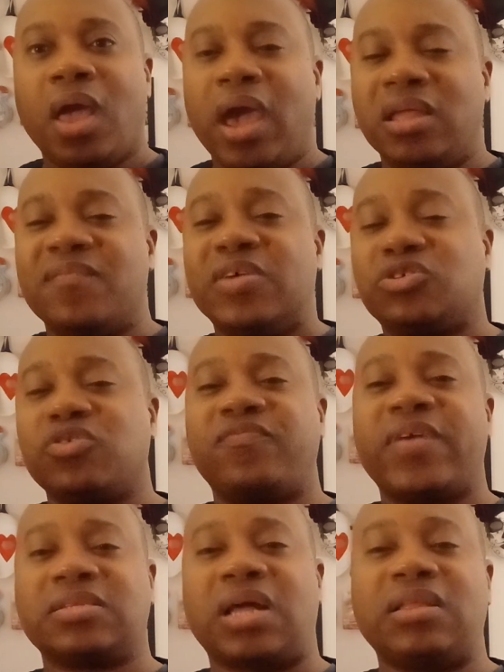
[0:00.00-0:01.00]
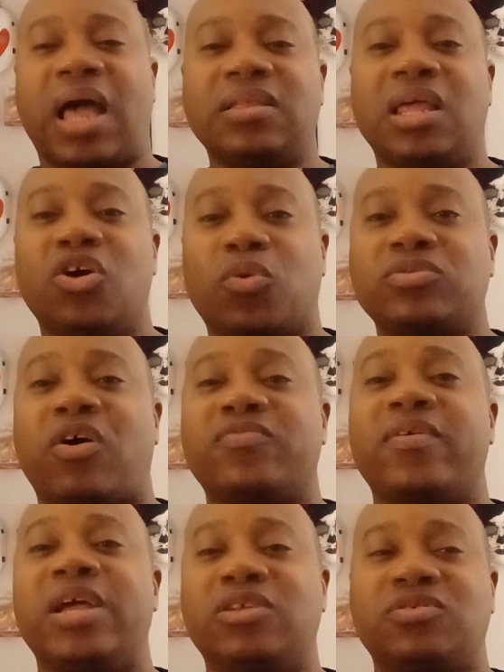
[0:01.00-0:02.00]
And the visual effect, how they look was also
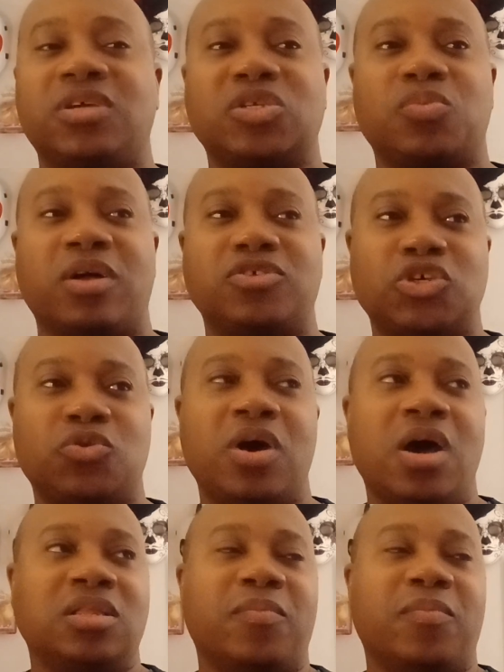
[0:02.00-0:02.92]
very interesting as well, too.